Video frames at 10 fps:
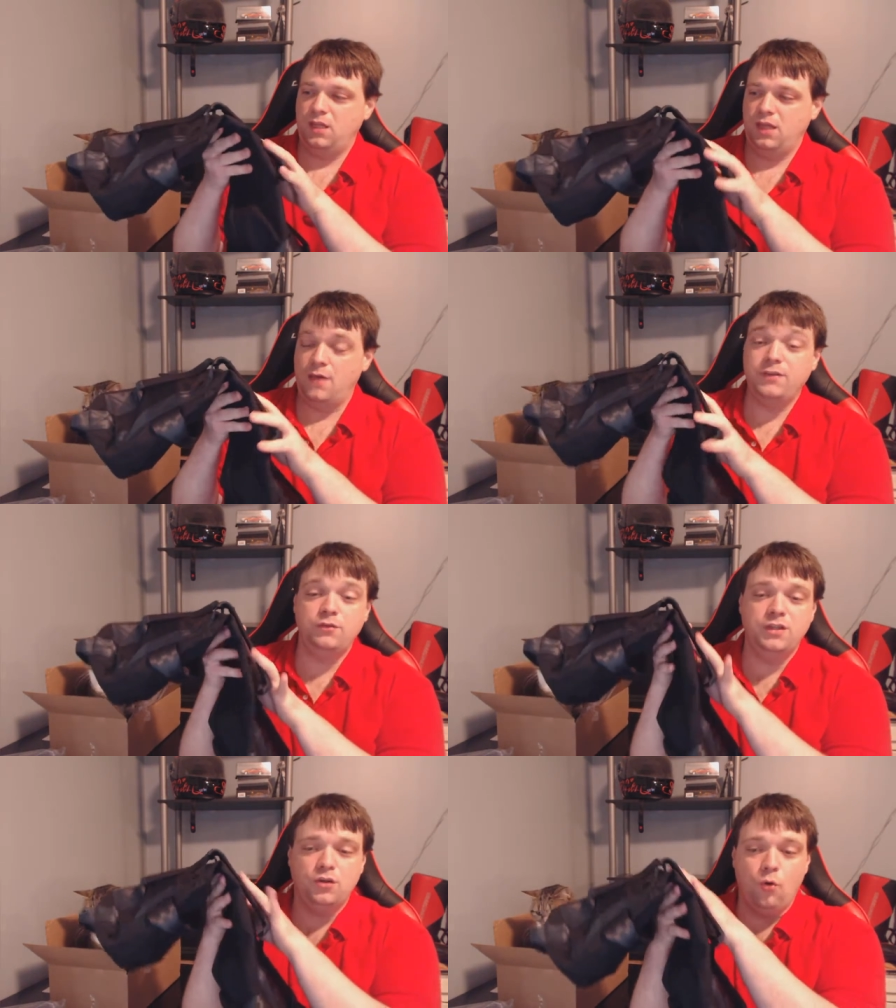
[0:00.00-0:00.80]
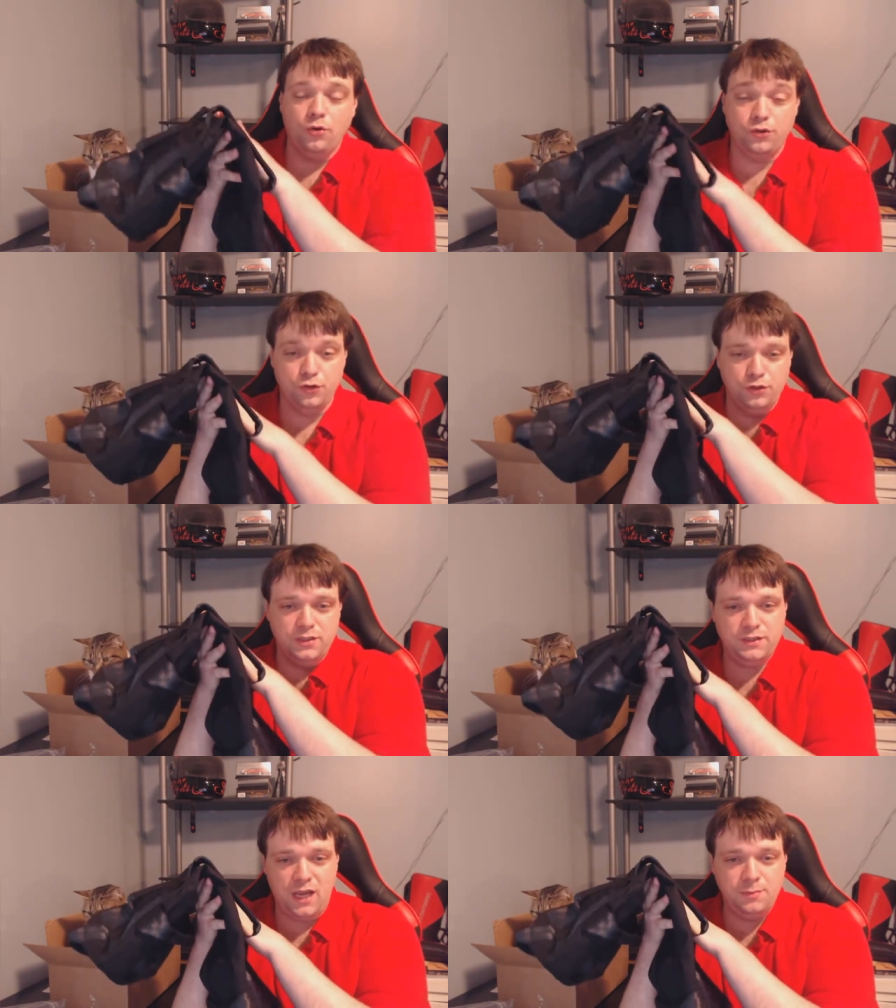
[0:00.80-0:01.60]
heavy-duty
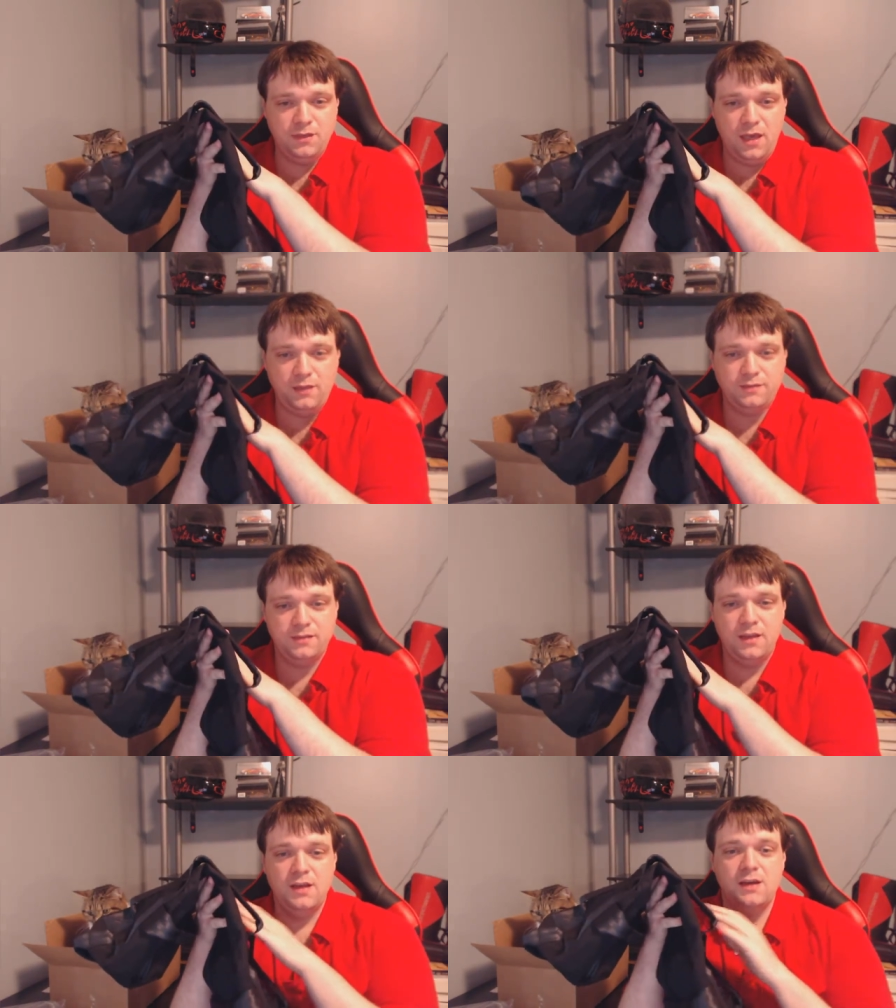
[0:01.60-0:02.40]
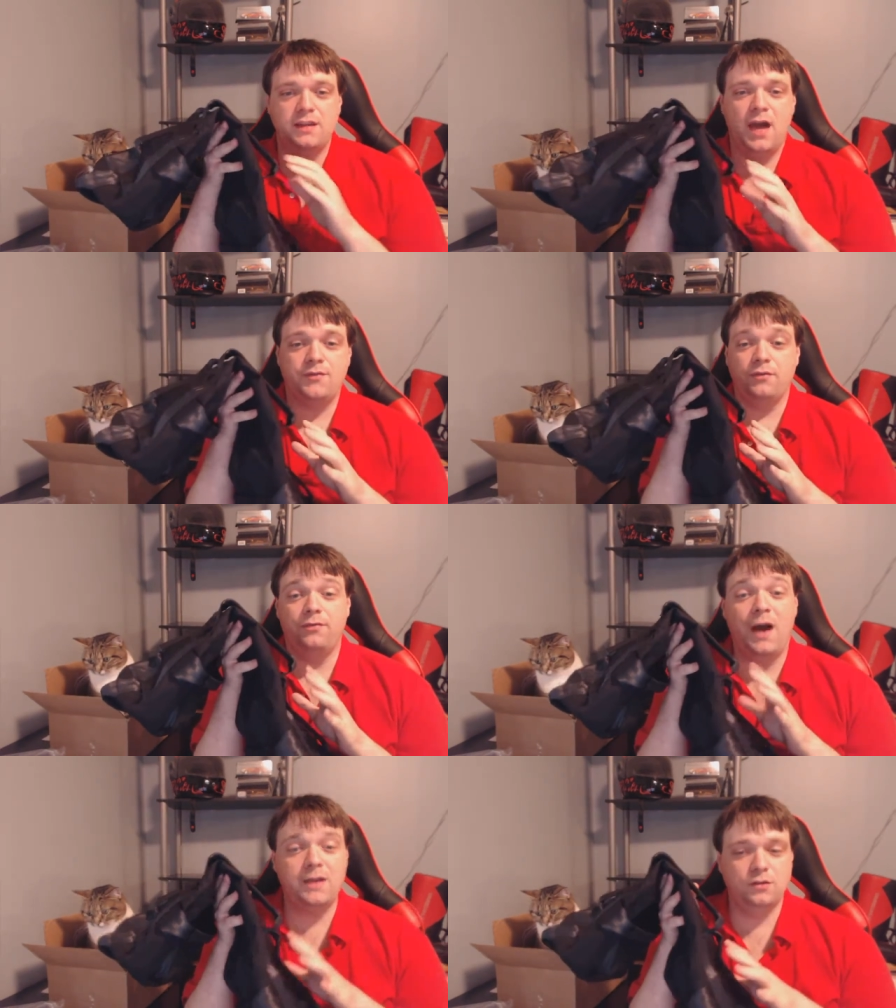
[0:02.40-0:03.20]
Cordura type case, they have a
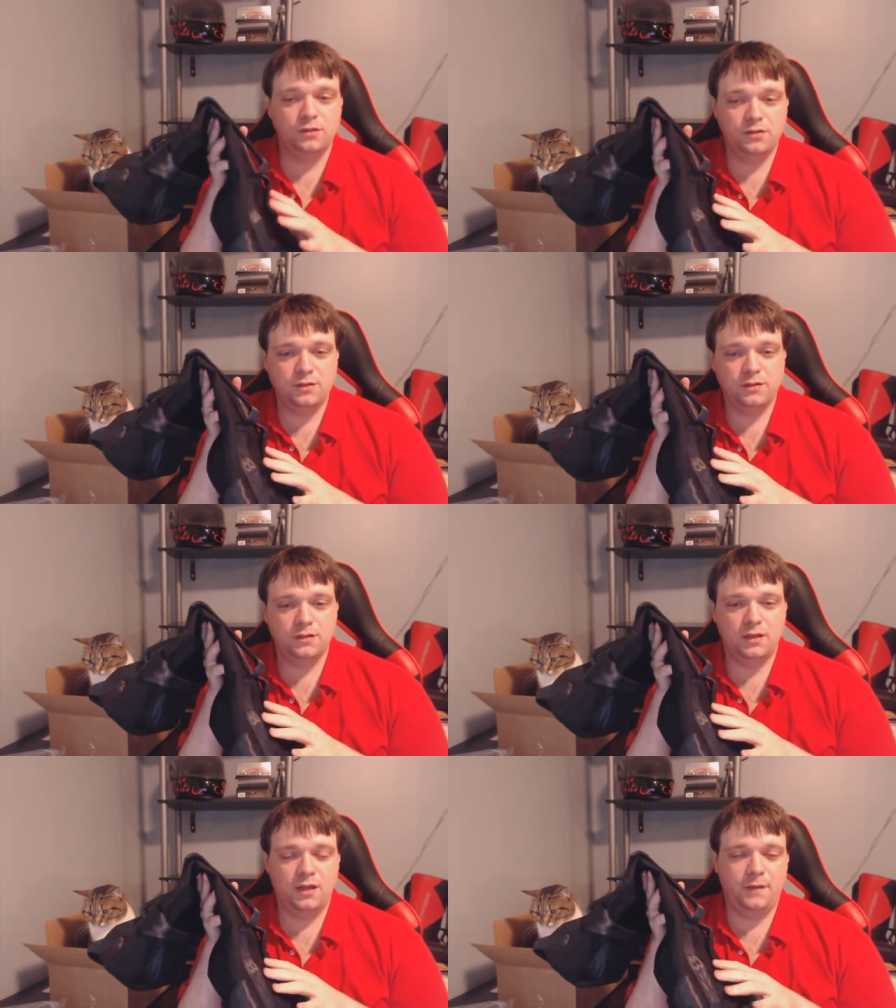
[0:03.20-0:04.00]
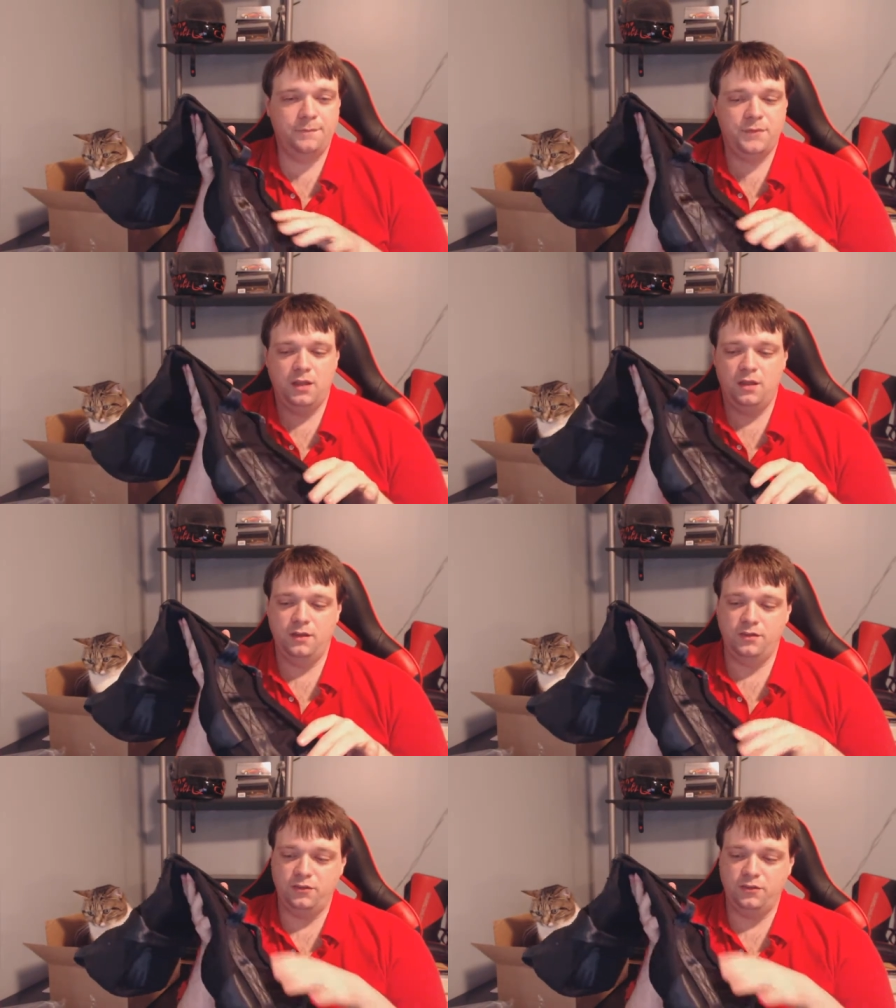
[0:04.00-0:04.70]
vinyl, a